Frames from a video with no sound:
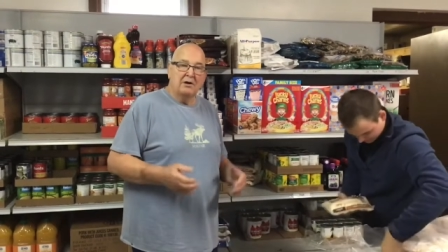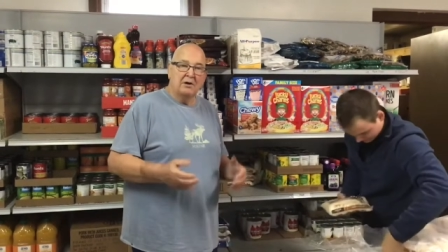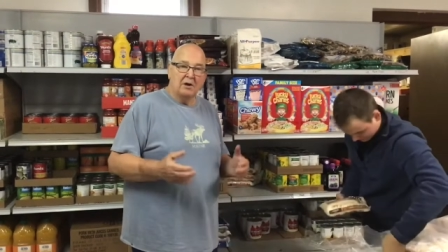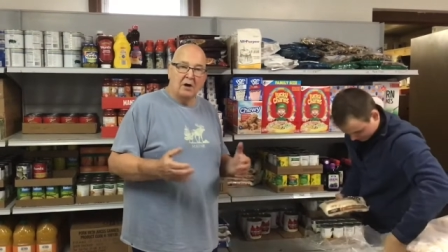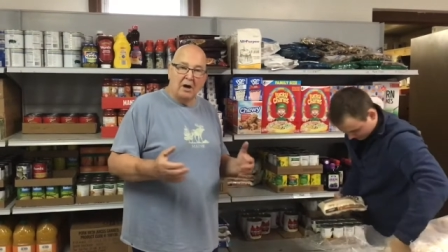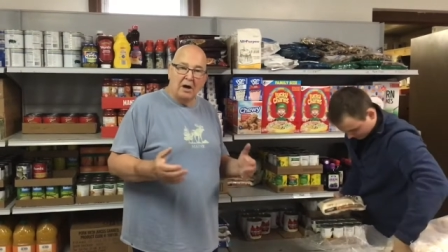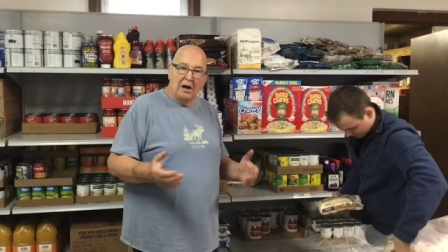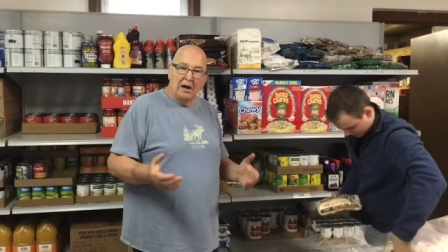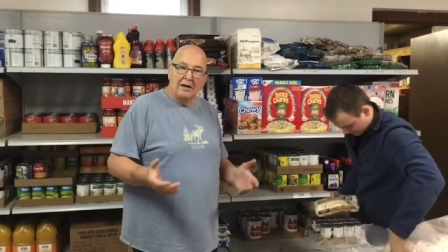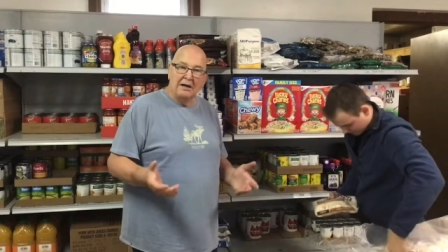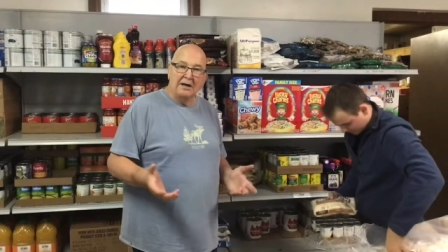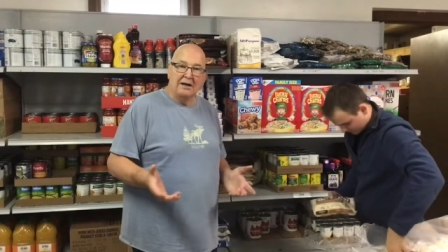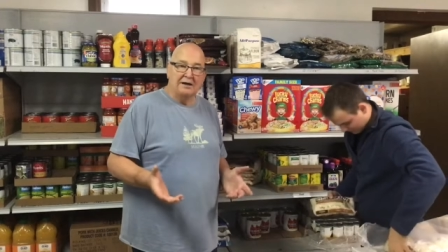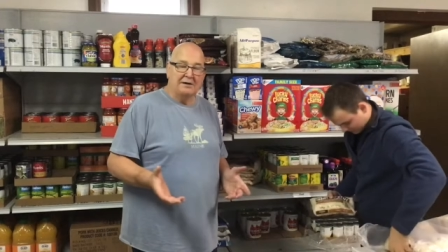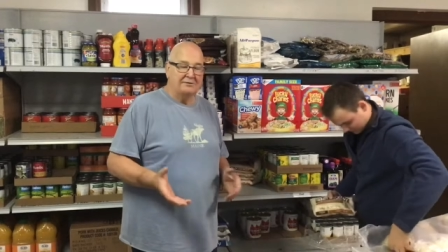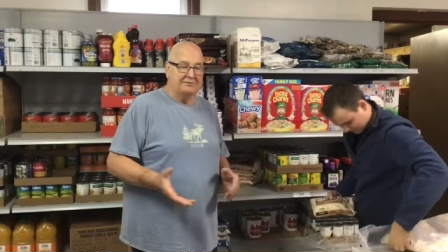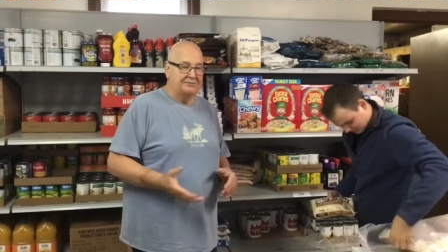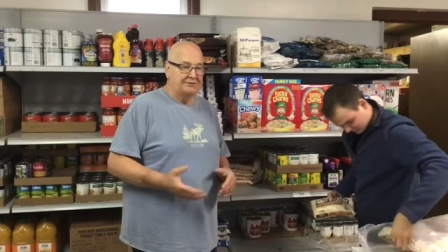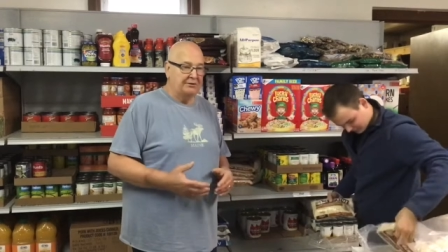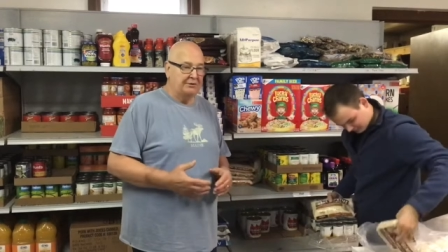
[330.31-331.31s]
God
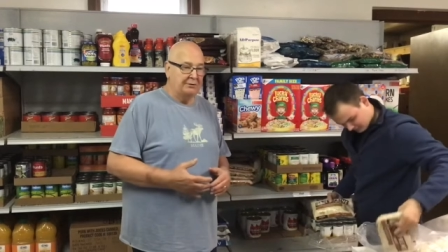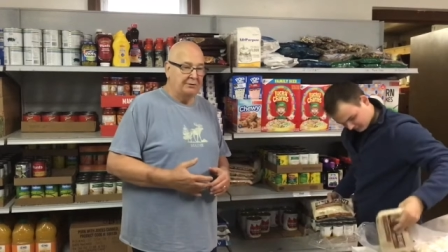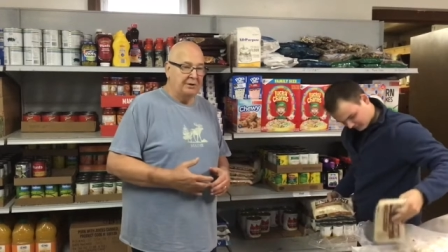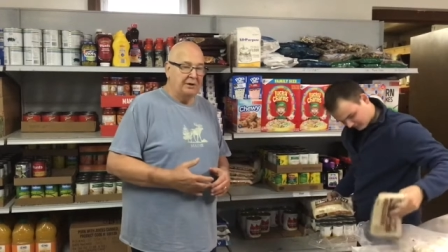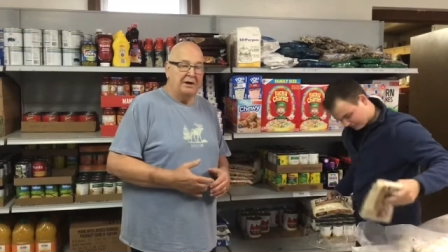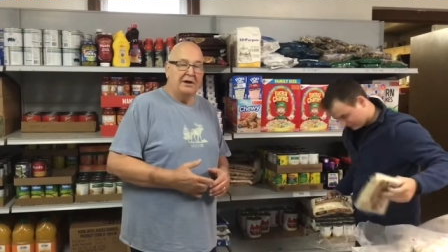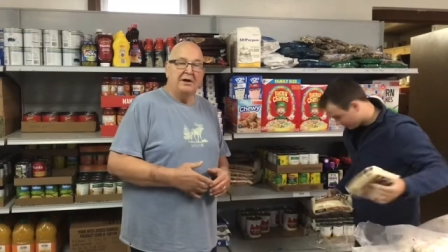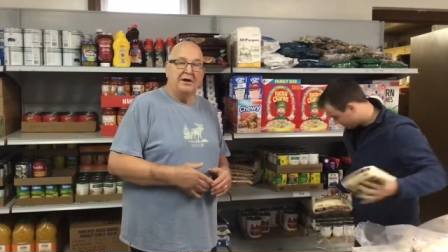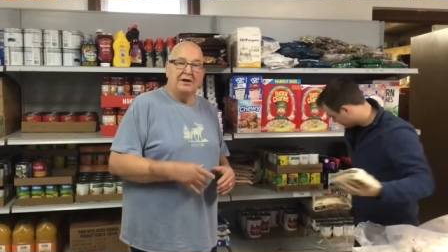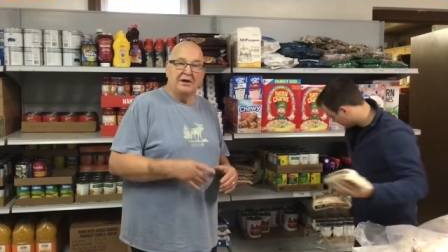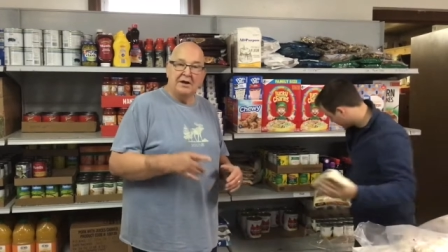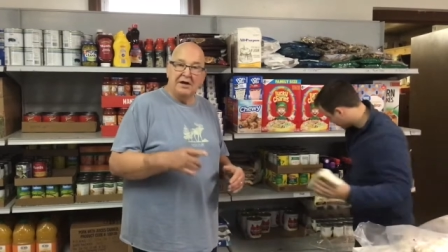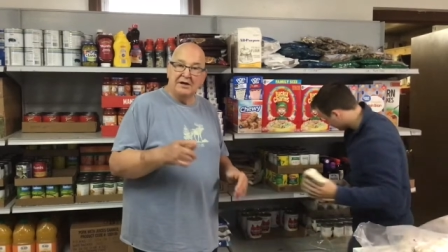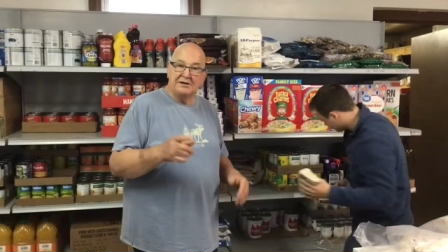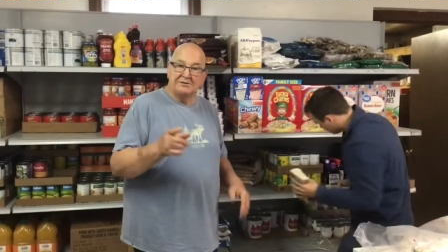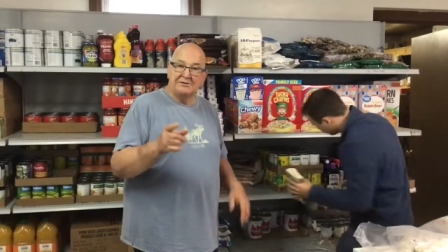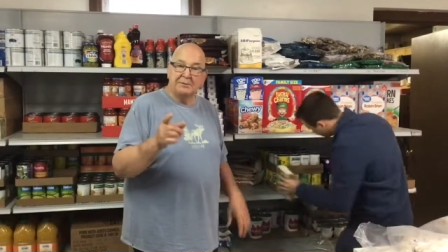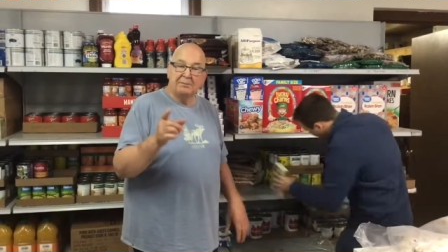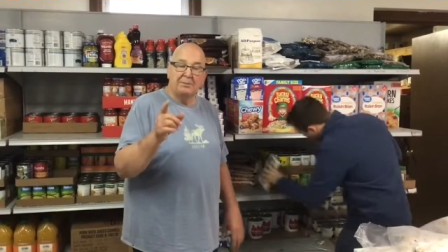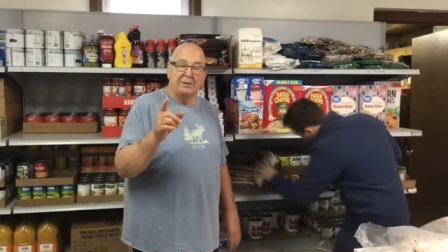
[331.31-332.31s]
loves you, and He
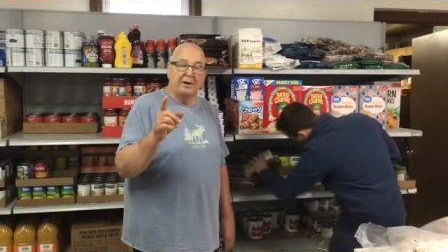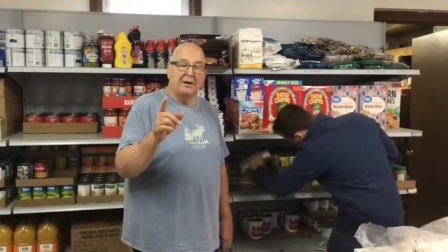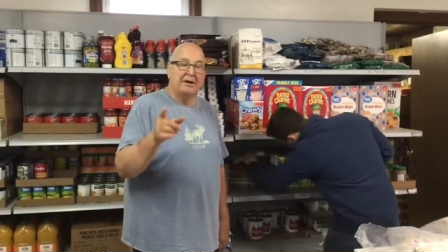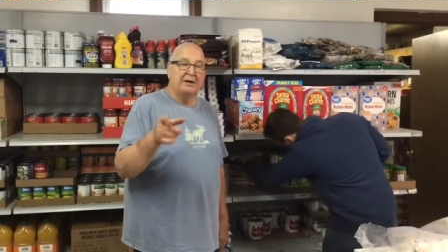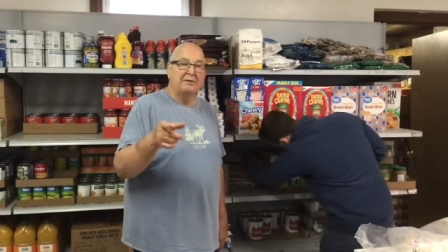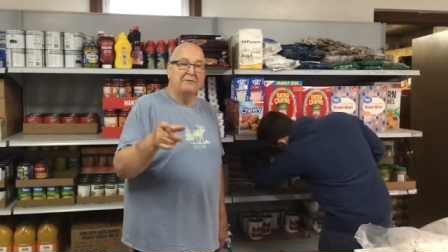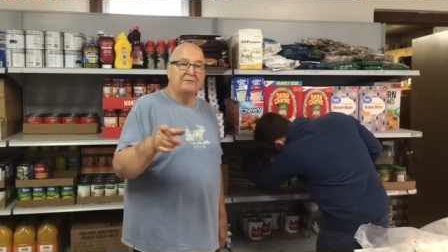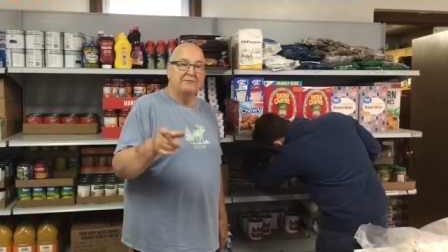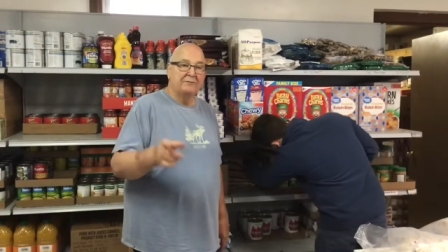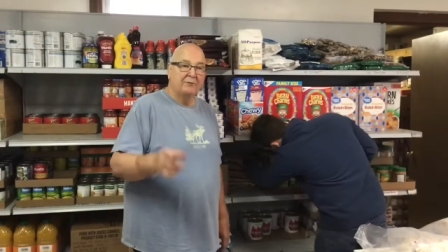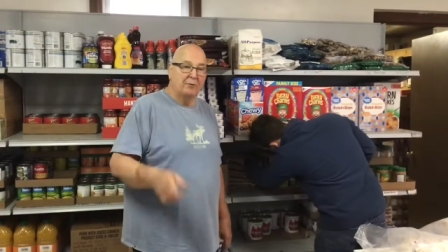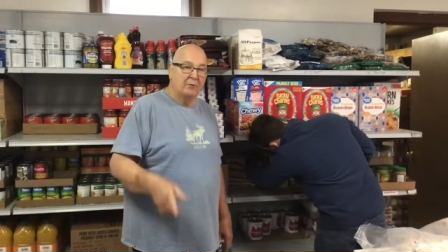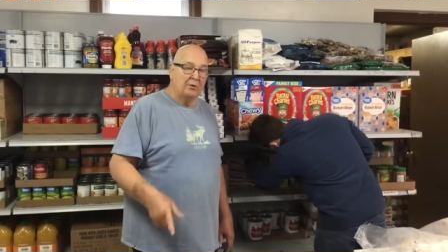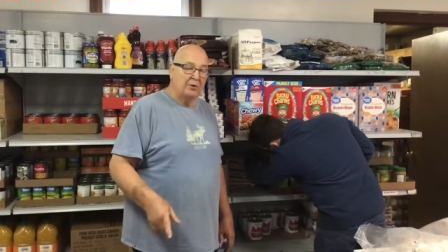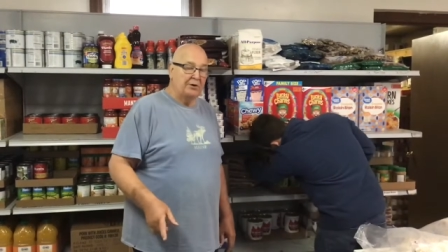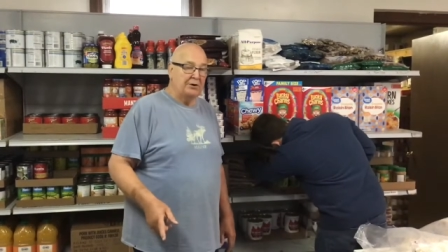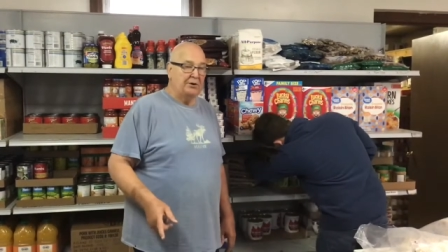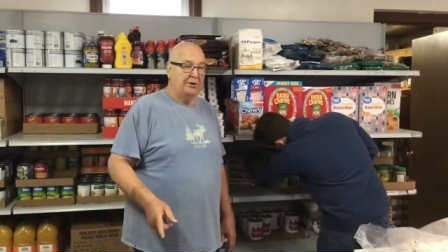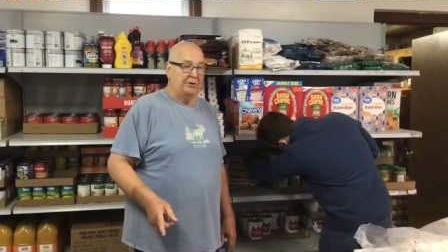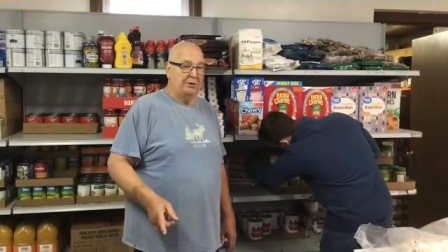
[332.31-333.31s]
has a plan
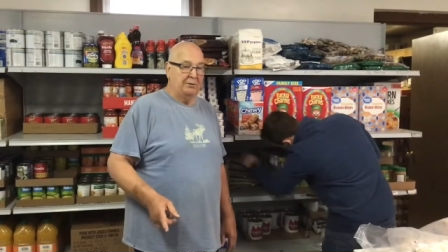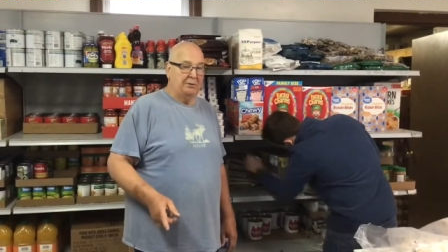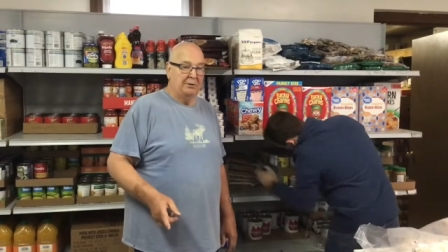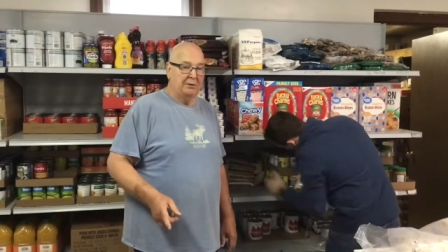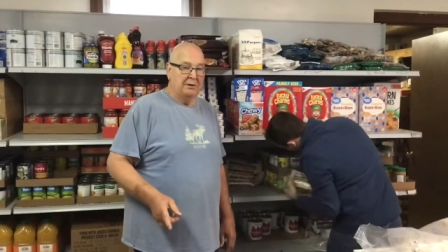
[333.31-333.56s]
for you.